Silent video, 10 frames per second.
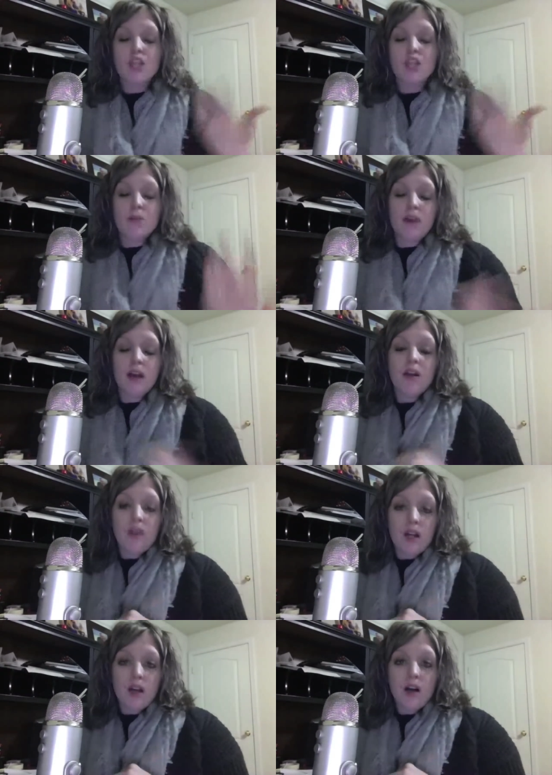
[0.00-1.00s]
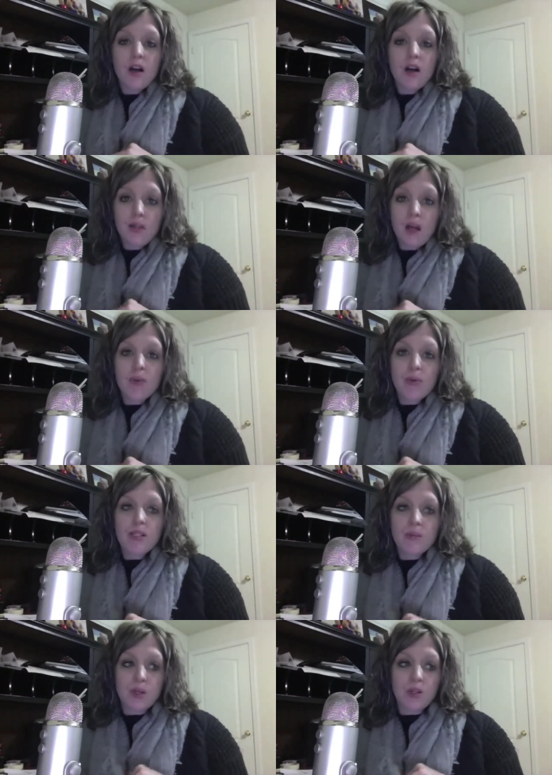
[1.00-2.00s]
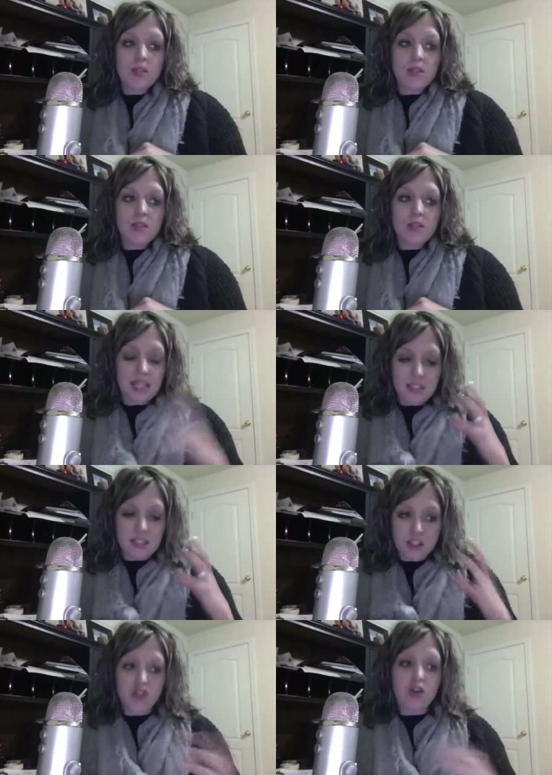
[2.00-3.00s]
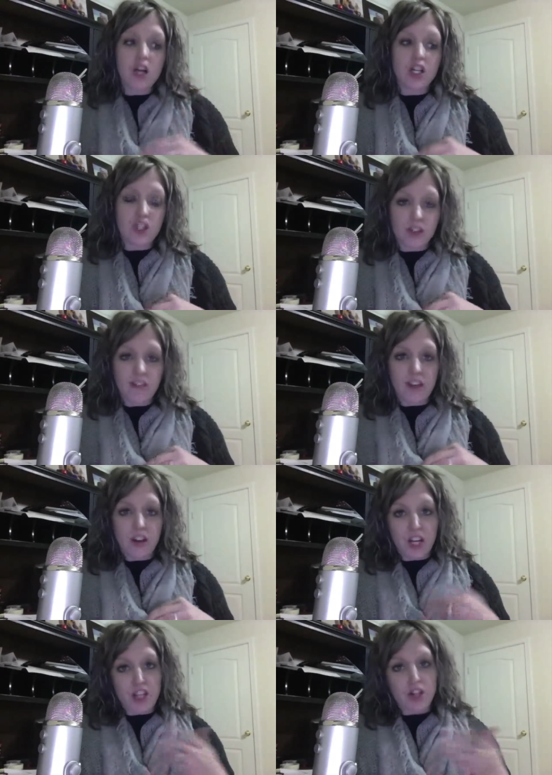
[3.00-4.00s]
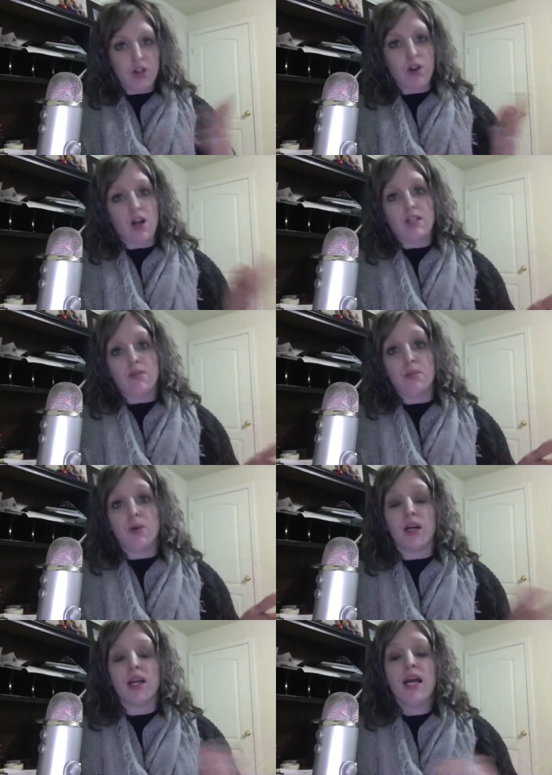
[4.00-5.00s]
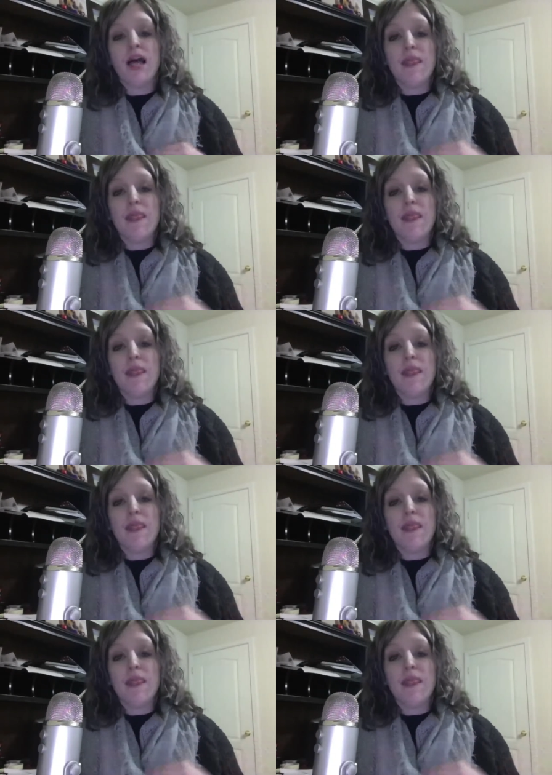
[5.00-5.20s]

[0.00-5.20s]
So mine are written on common law principles that gets the structure and the foundation across the board.